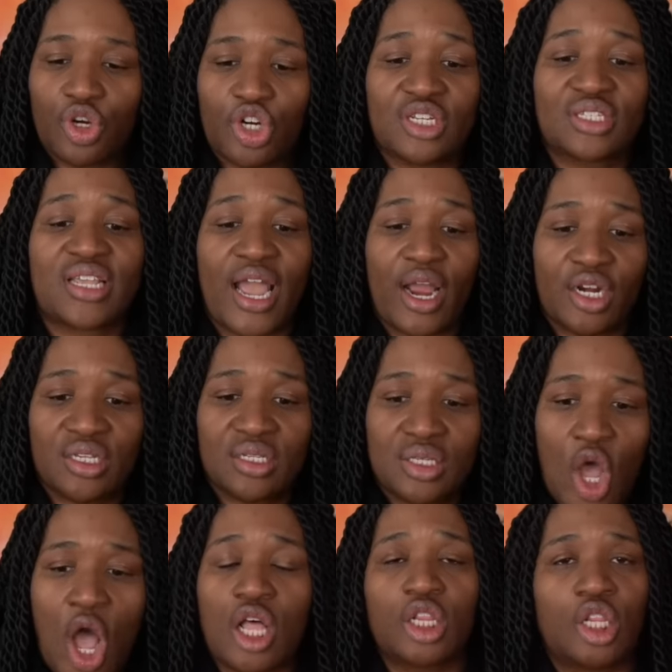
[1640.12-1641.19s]
her desire to
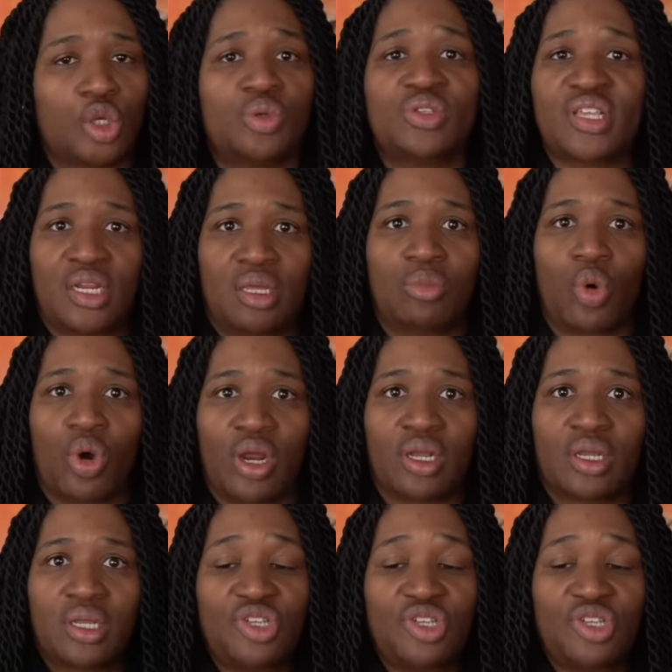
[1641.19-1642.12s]
not lose anymore.